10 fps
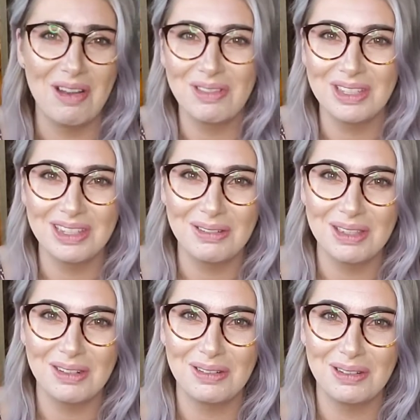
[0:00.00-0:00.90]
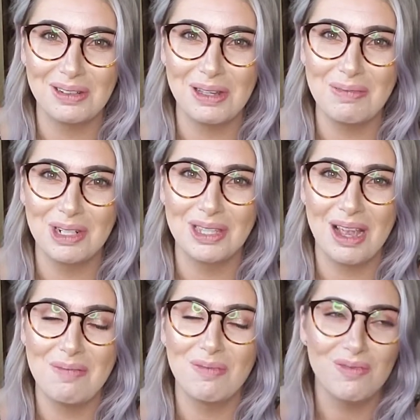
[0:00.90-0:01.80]
since I was a little girl,
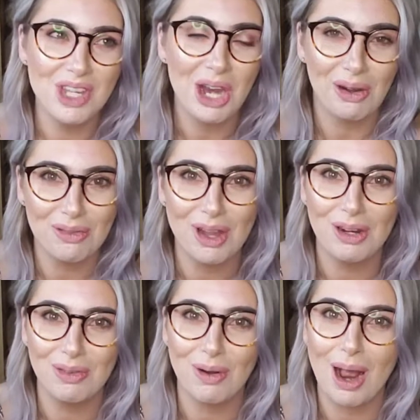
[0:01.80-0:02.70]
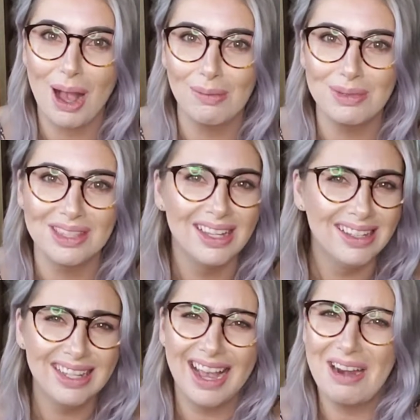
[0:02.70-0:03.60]
I'm terrified of crabs.
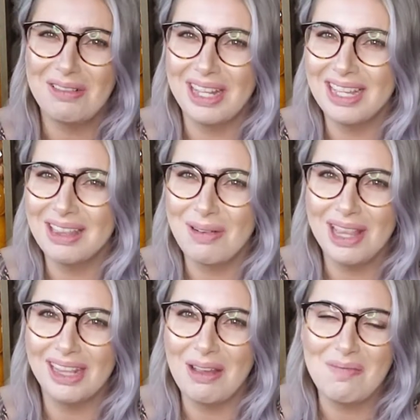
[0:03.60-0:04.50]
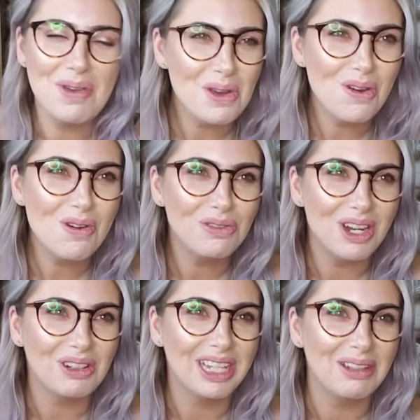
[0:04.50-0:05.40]
I don't like the way that they move. I
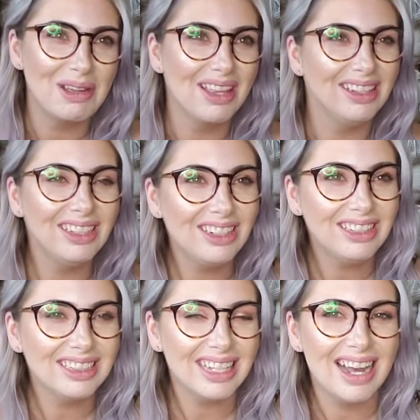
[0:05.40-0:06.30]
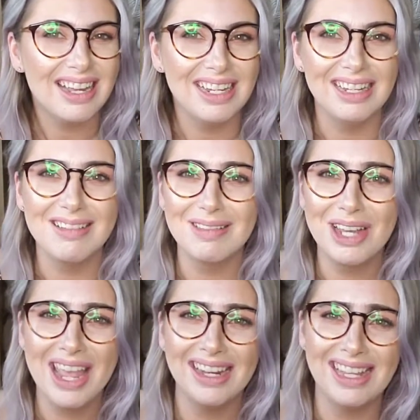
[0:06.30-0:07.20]
don't like the way they look. I
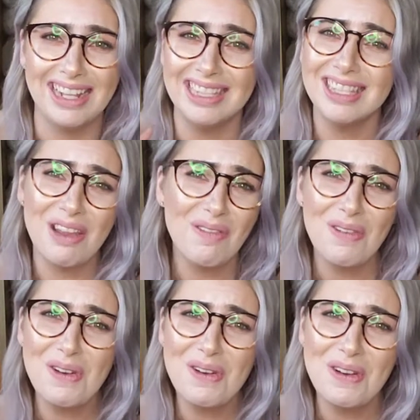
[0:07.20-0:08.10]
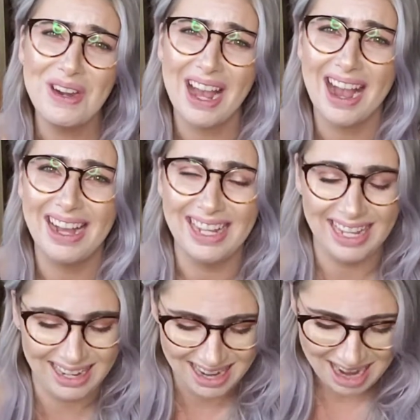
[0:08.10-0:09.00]
can't eat seafood.
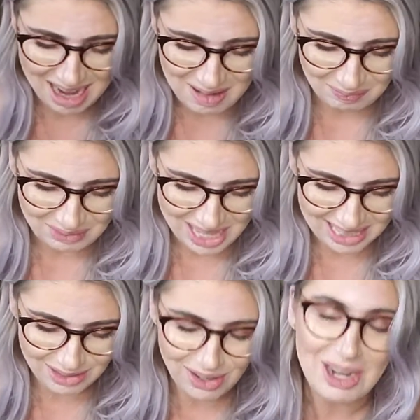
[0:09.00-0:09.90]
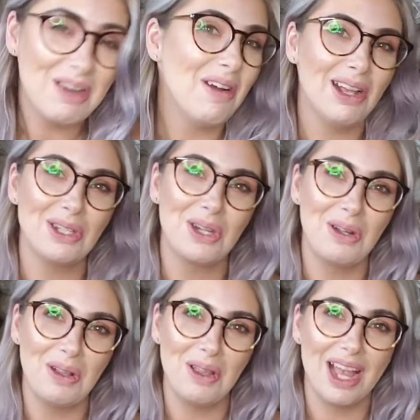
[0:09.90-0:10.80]
It's very
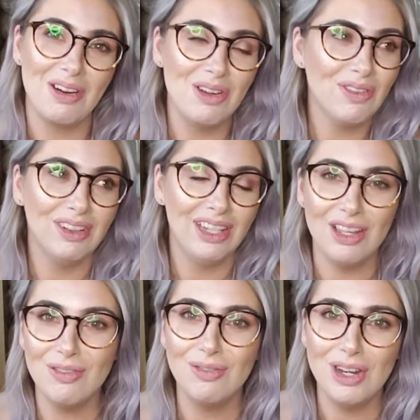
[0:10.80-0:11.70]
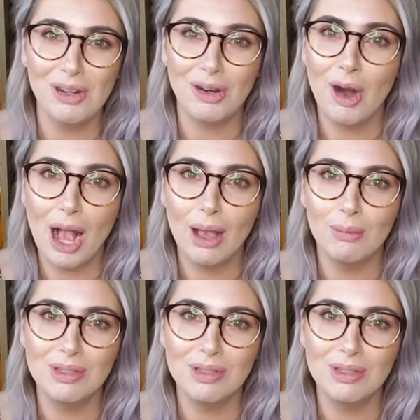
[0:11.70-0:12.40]
irrational. I don't even live near crabs